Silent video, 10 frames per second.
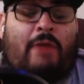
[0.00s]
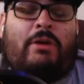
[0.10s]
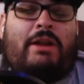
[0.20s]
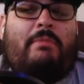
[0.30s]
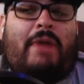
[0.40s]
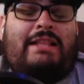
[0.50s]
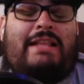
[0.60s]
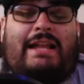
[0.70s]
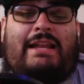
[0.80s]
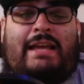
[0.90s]
I wouldn't
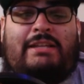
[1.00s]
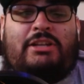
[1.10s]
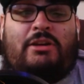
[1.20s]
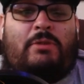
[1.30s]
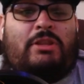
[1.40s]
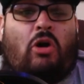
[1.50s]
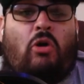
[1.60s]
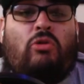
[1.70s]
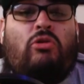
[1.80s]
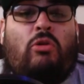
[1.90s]
mind that next year with the
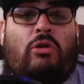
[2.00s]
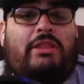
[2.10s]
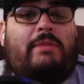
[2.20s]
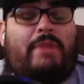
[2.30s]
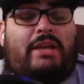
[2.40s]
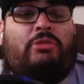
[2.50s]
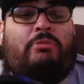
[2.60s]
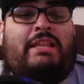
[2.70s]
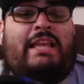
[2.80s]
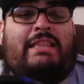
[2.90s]
whole core, the big
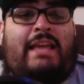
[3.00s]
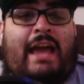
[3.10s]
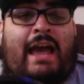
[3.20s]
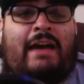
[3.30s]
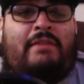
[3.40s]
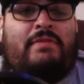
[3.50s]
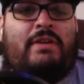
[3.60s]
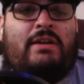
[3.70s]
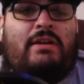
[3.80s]
three that they have